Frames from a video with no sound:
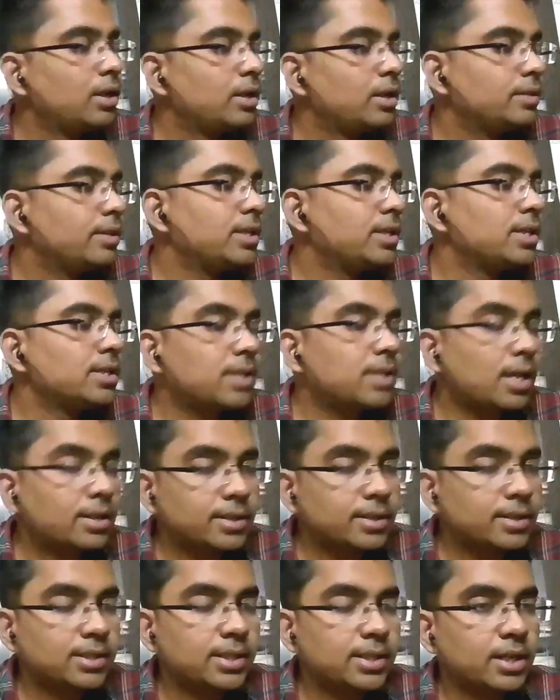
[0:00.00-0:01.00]

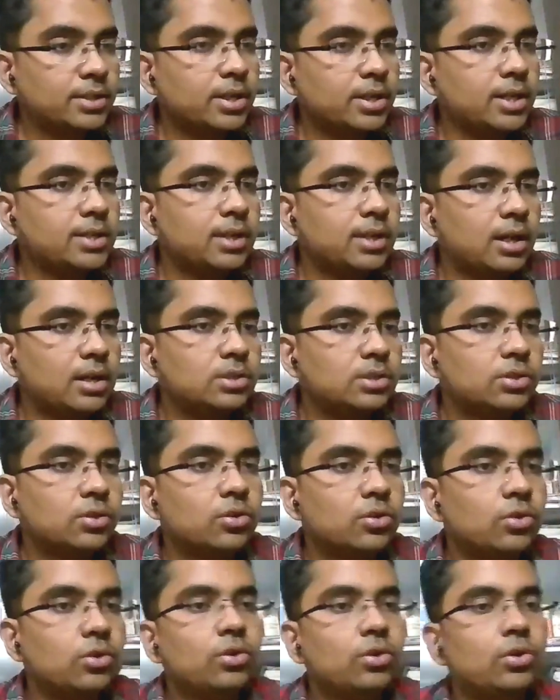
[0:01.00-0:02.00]
This section is
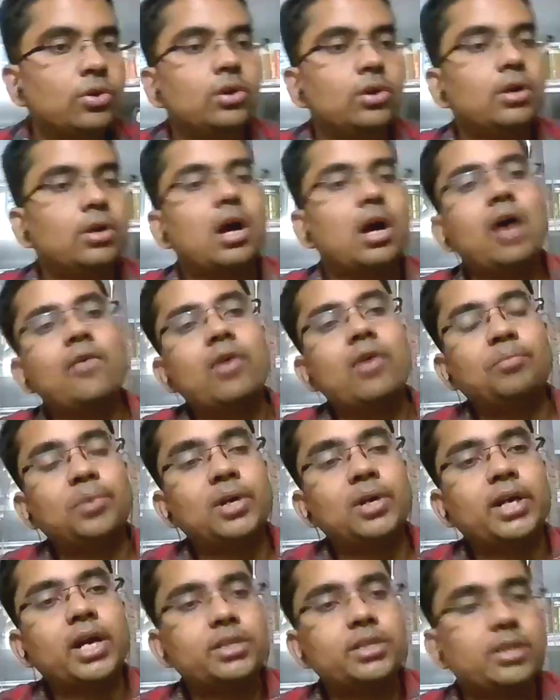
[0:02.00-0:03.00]
also have
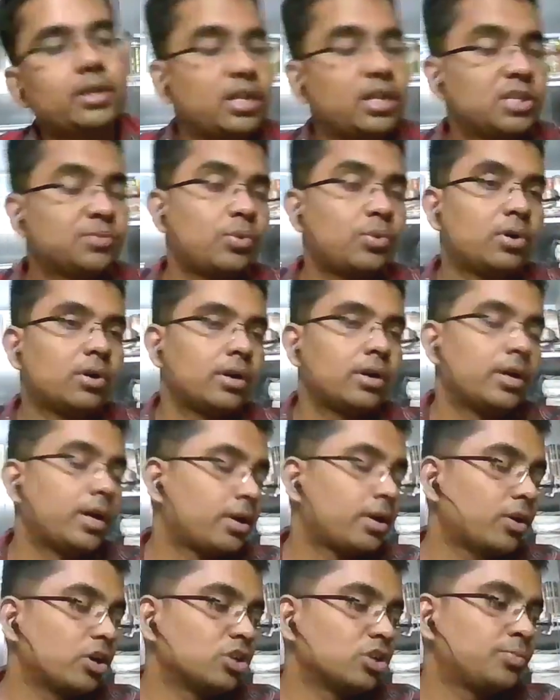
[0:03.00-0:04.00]
application
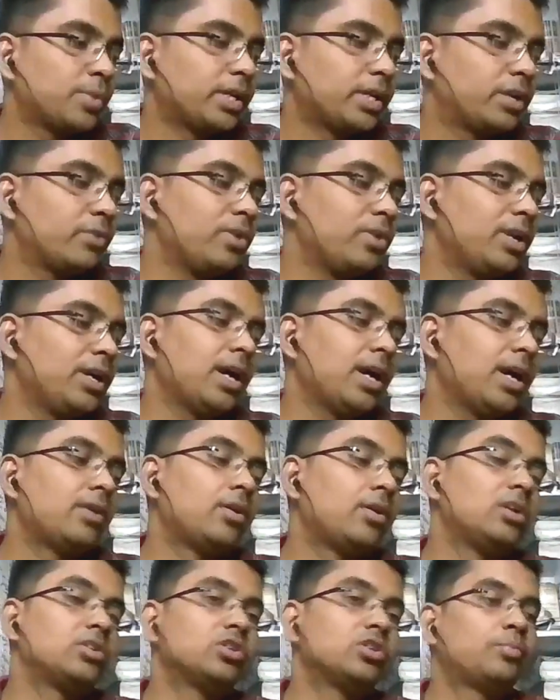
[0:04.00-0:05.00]
retrospectively and
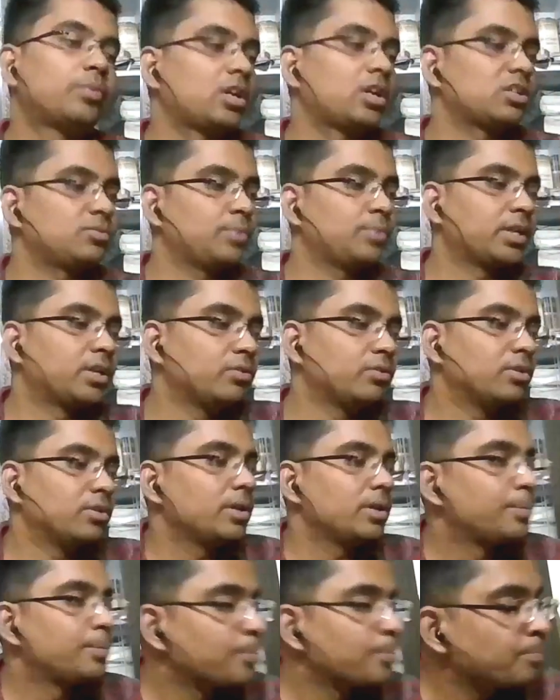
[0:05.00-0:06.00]
also prospectively.
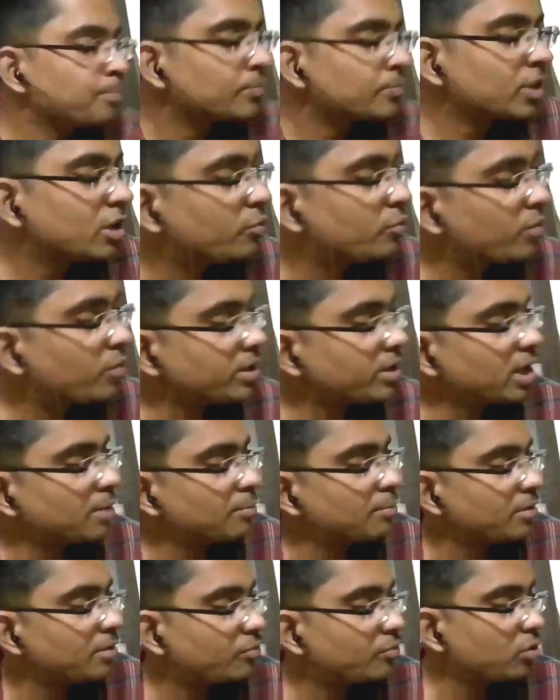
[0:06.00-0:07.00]
Whether
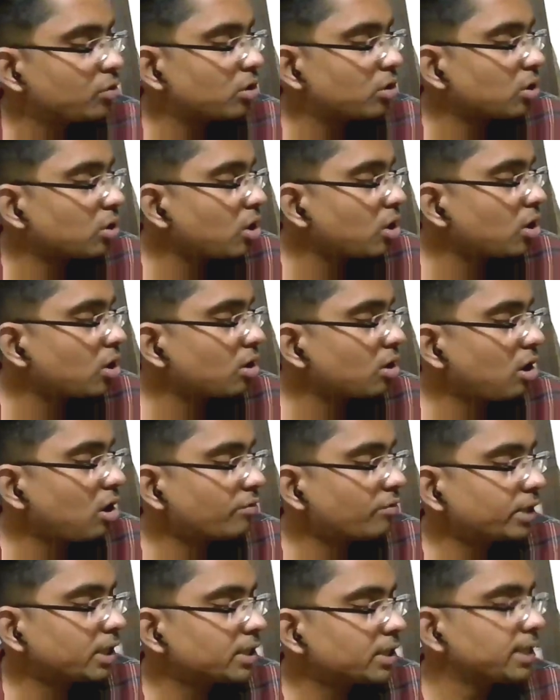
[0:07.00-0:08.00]
before or
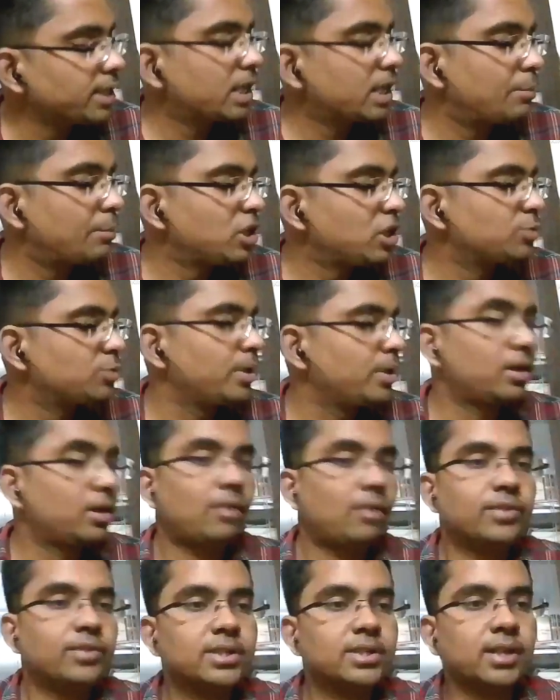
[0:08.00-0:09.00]
after the commencement
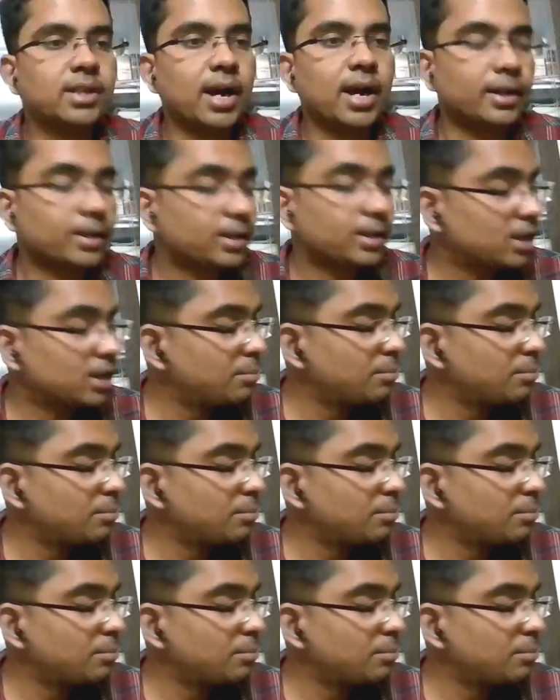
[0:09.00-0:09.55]
of this act